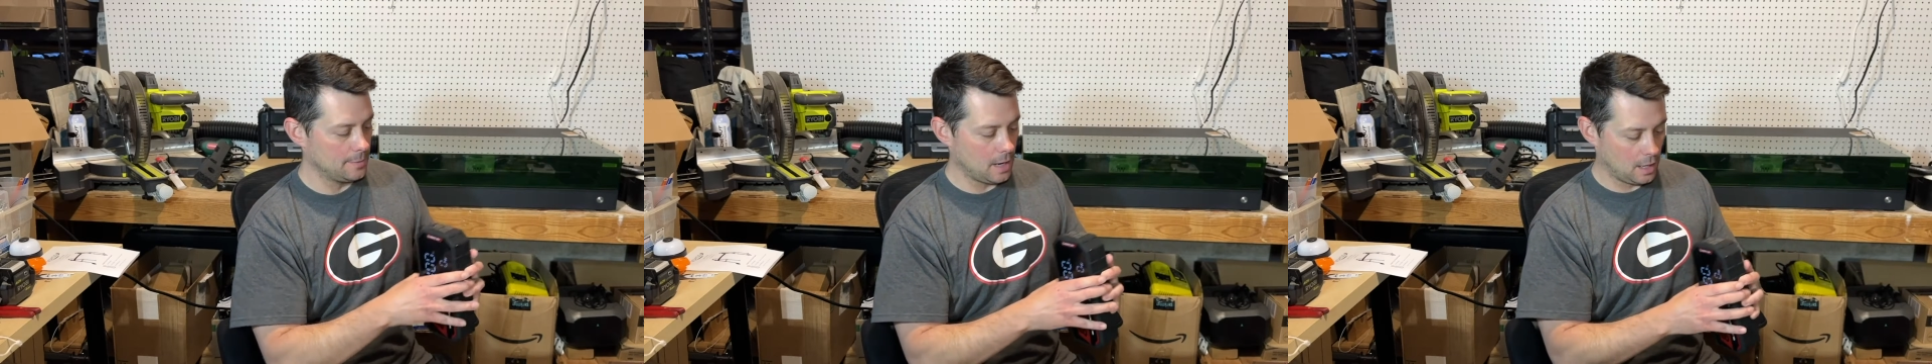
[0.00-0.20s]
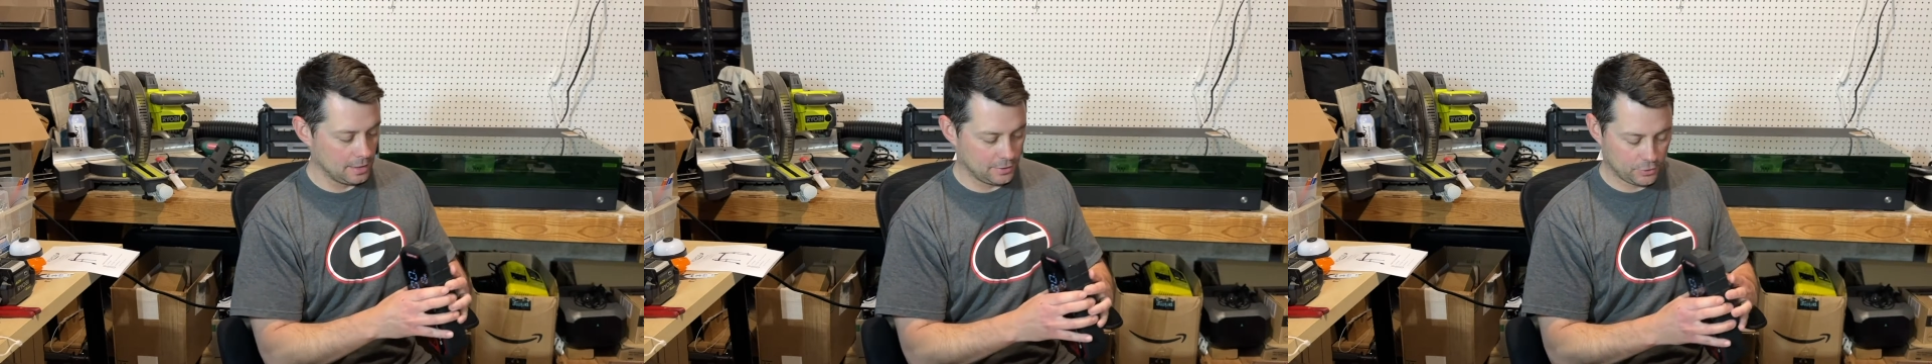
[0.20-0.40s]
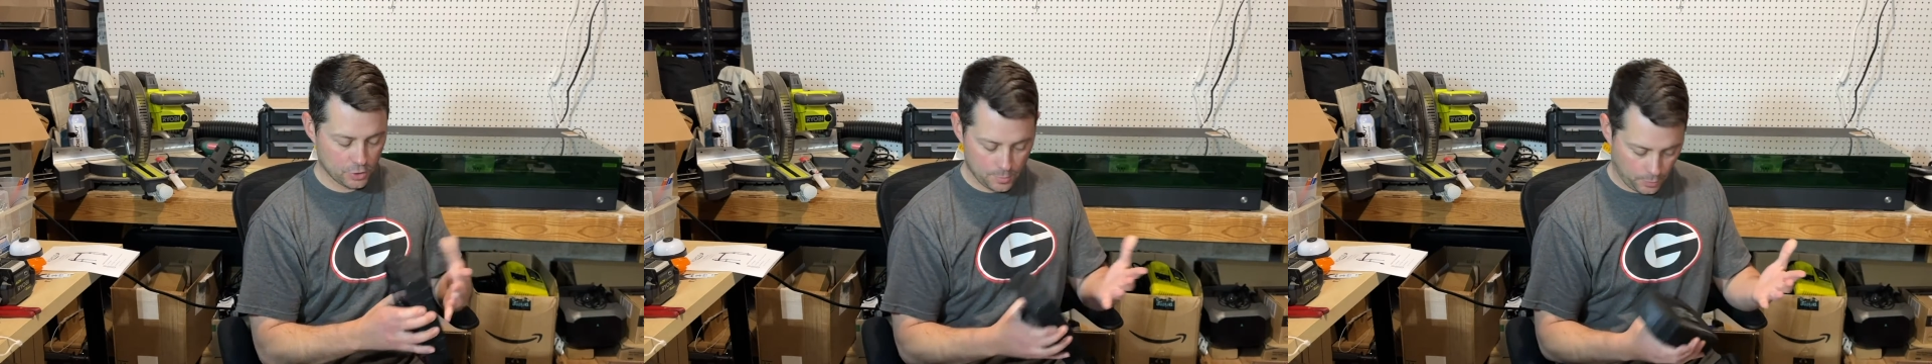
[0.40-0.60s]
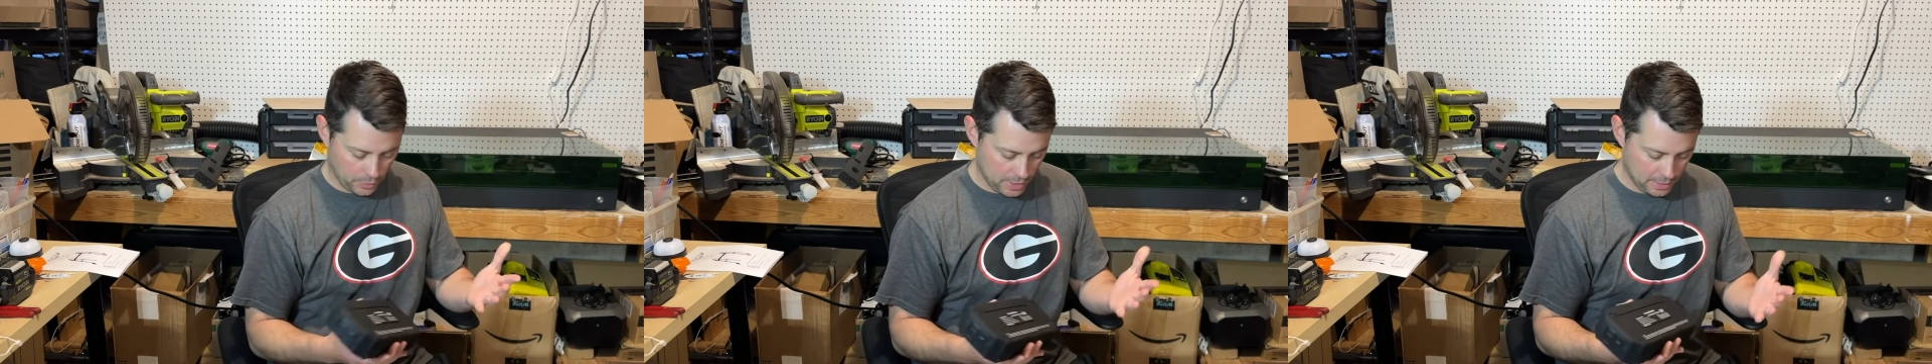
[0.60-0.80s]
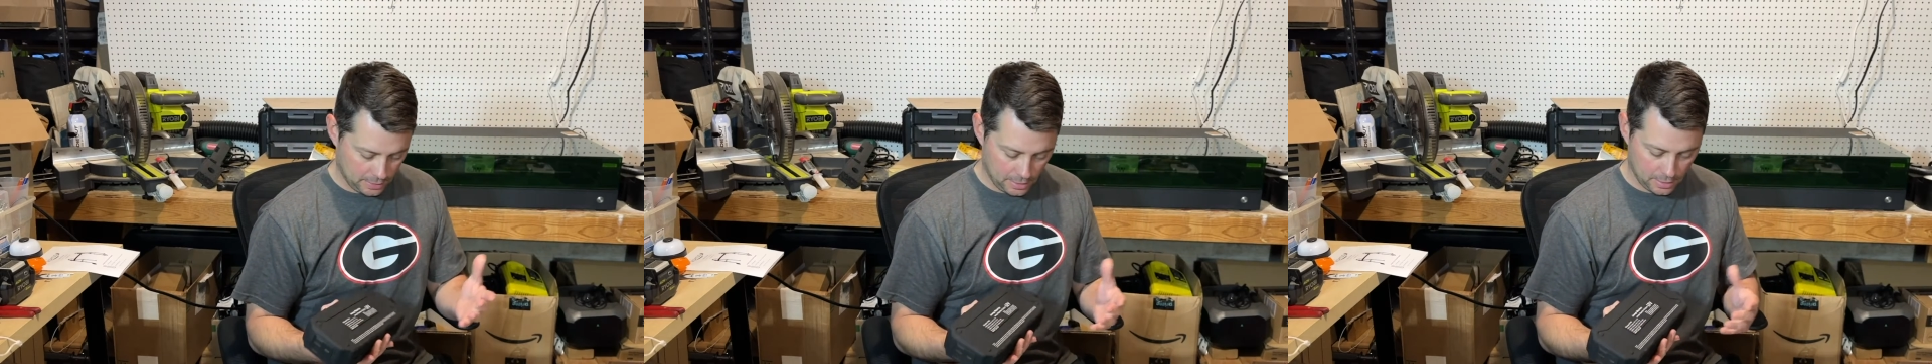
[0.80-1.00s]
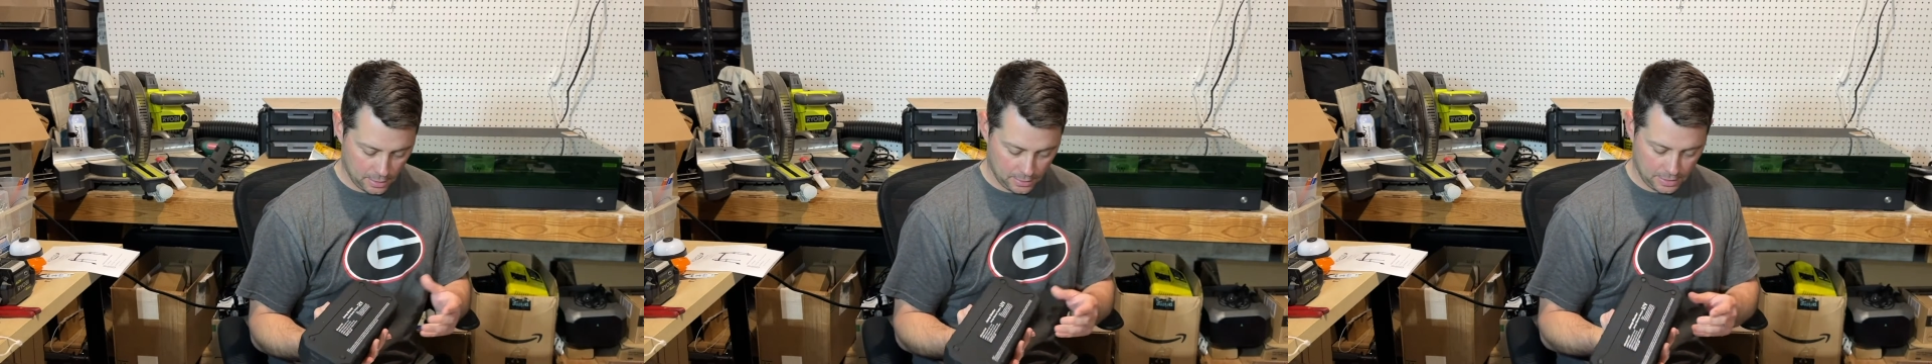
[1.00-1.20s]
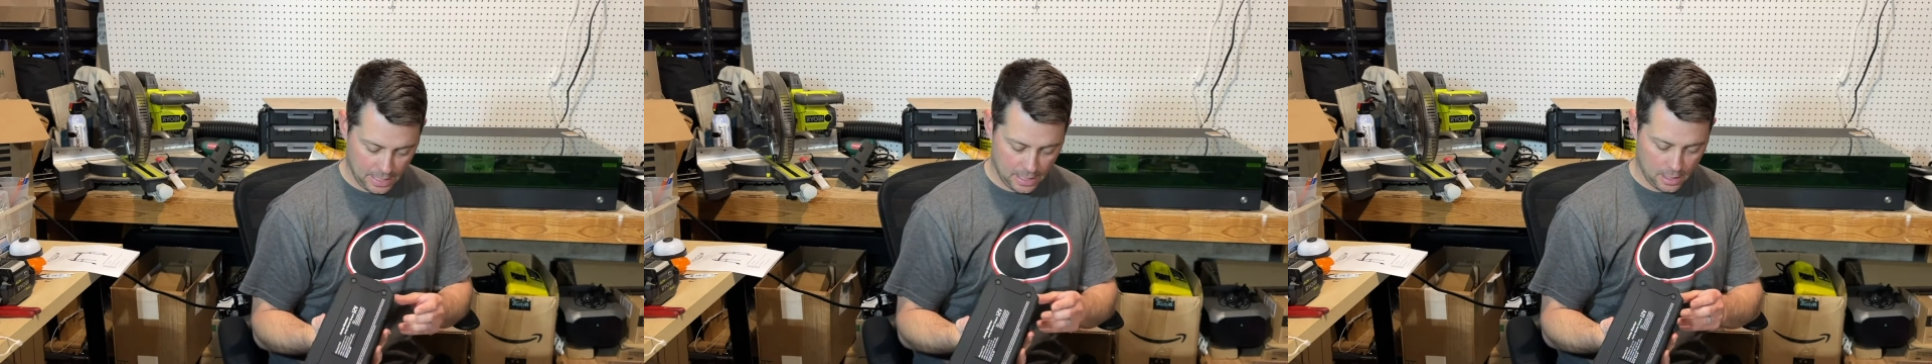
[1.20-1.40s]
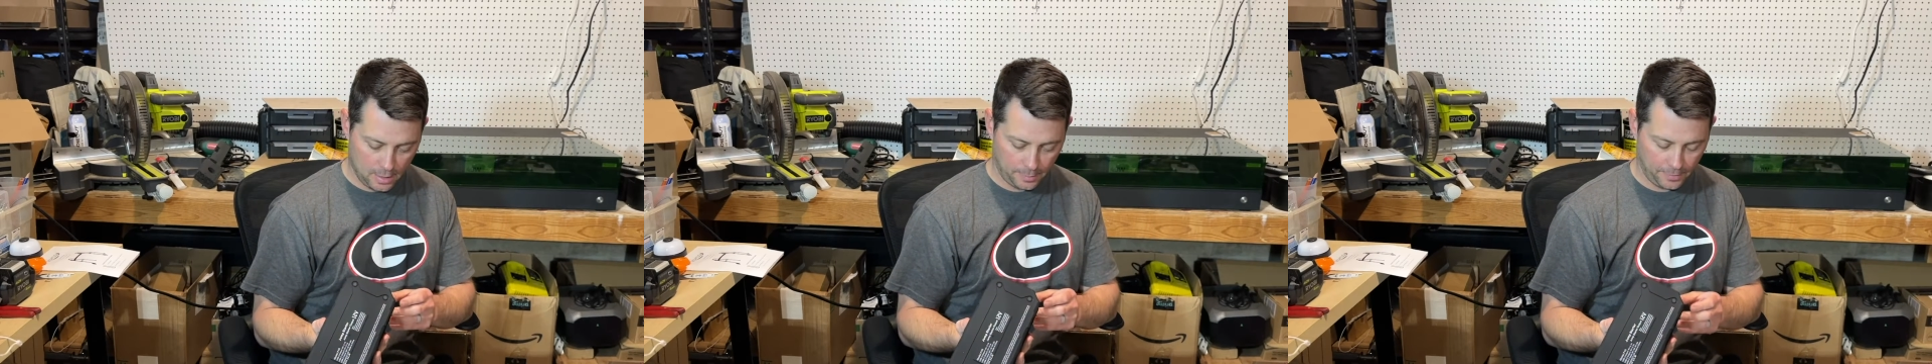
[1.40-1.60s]
It's super easy to
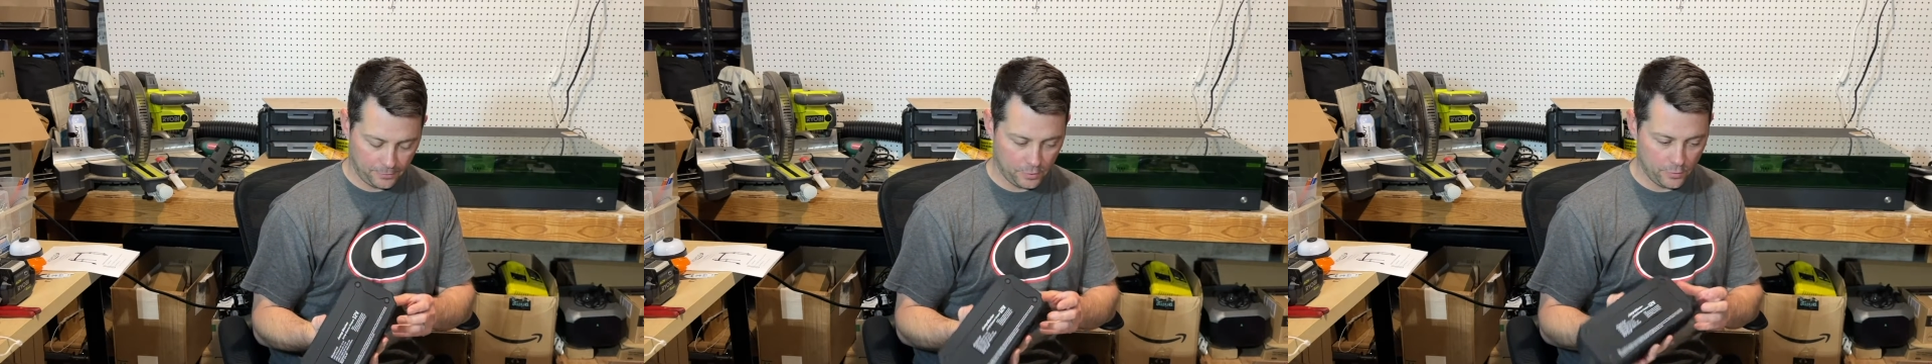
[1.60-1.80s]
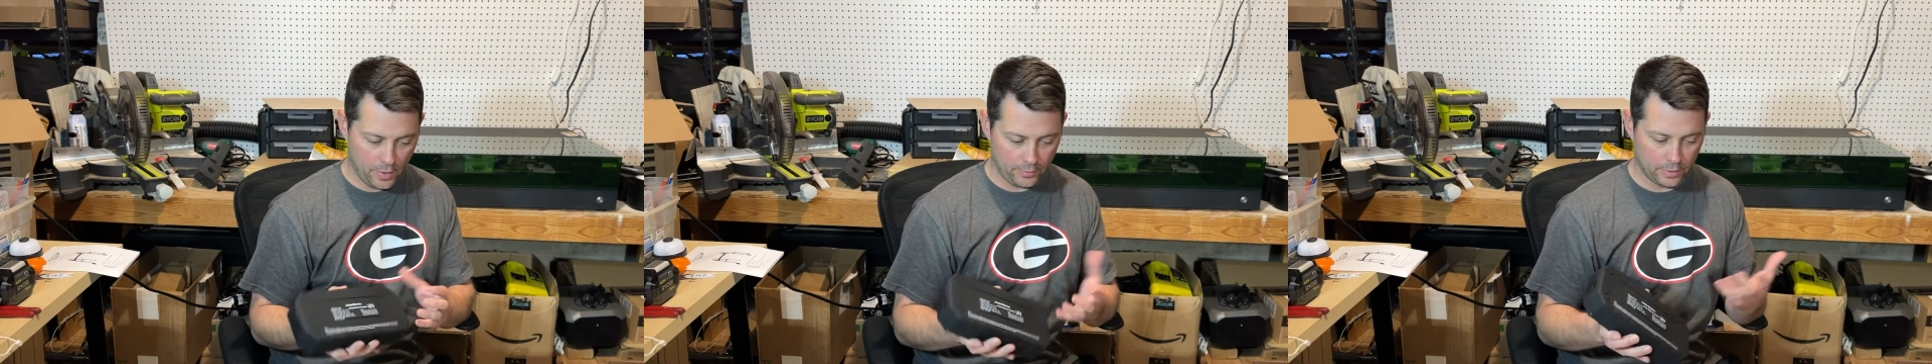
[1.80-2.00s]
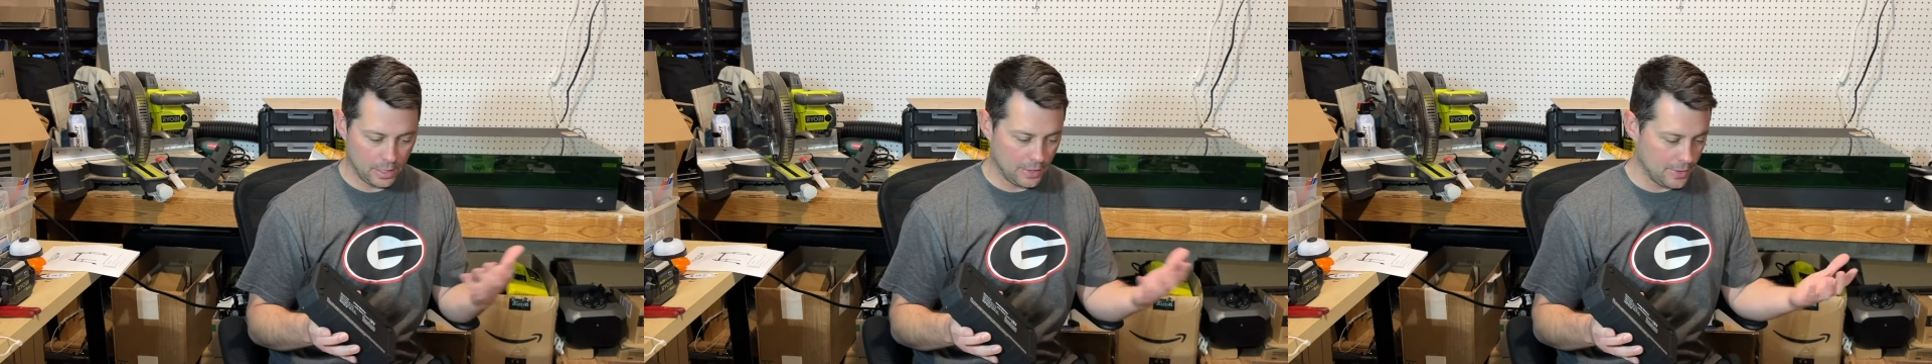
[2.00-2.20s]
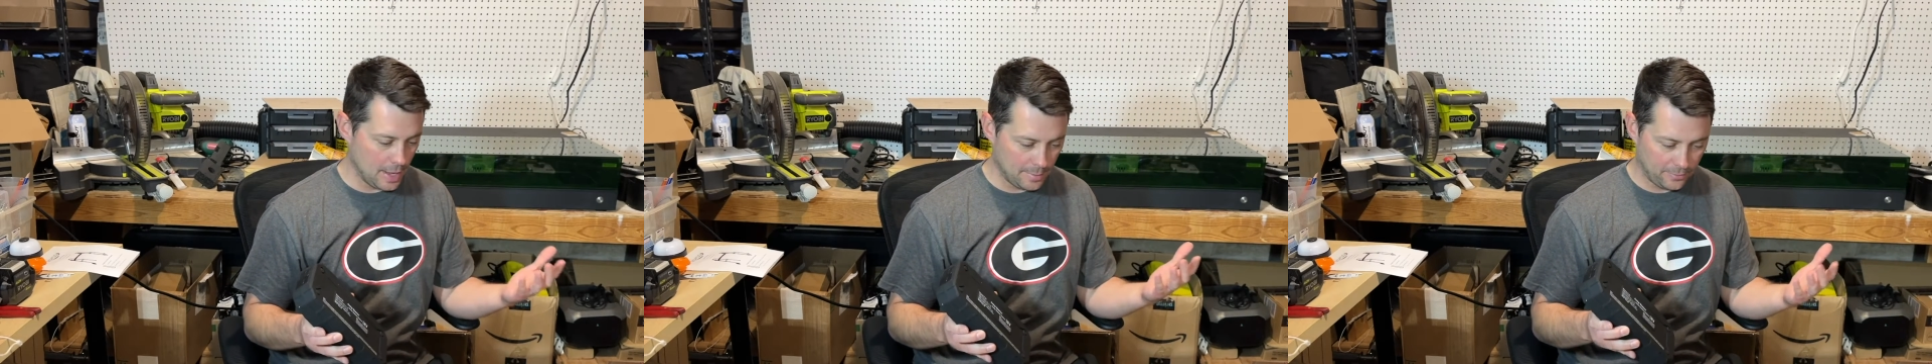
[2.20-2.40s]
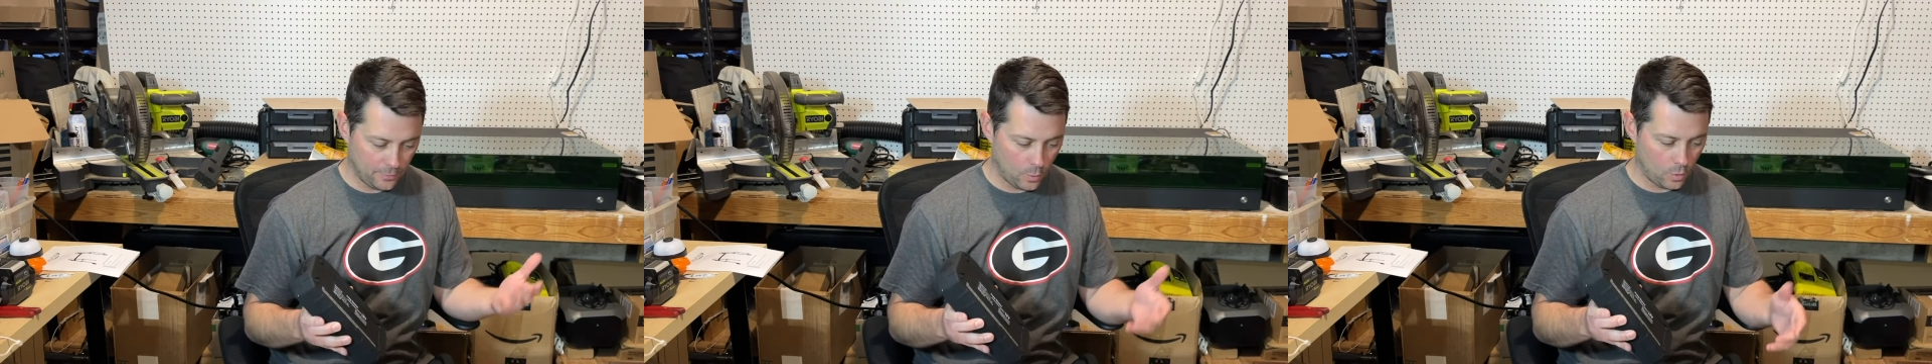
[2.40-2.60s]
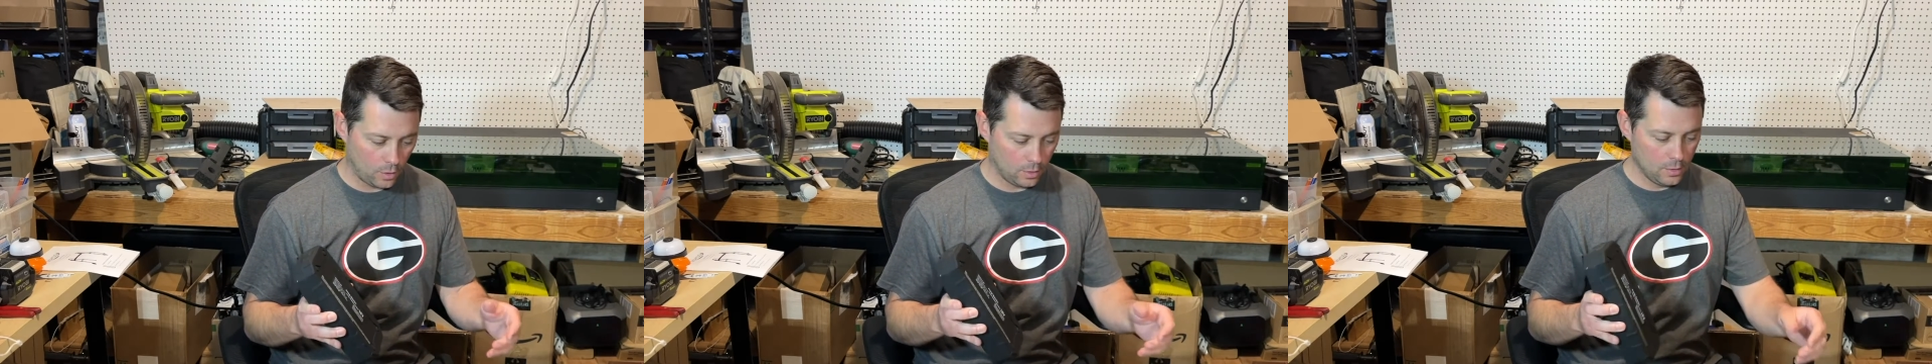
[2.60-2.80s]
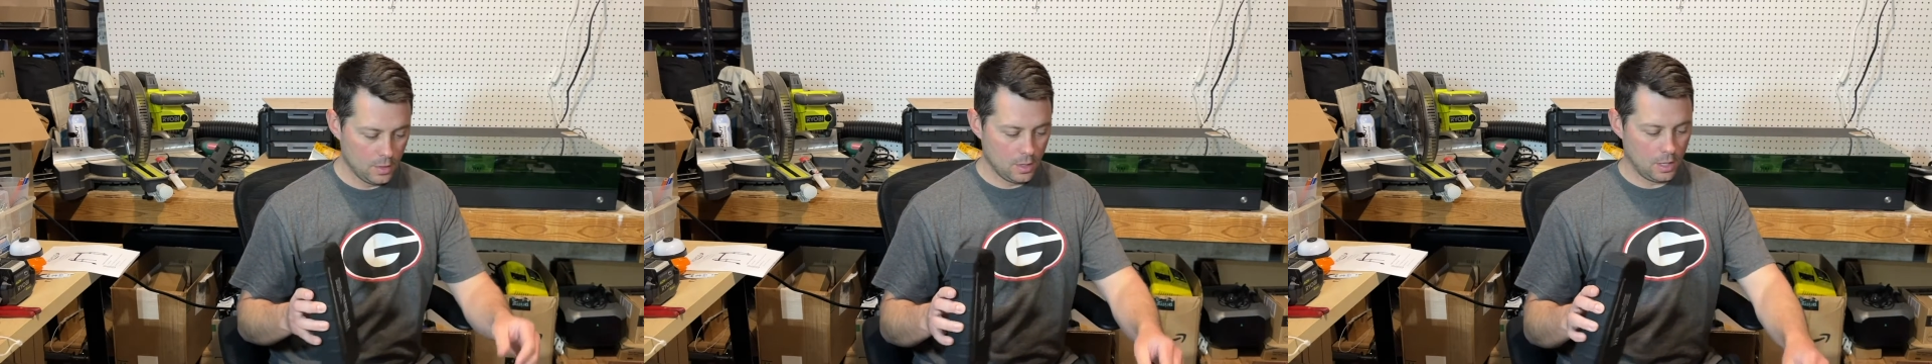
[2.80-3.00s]
set up if you've ever done that before.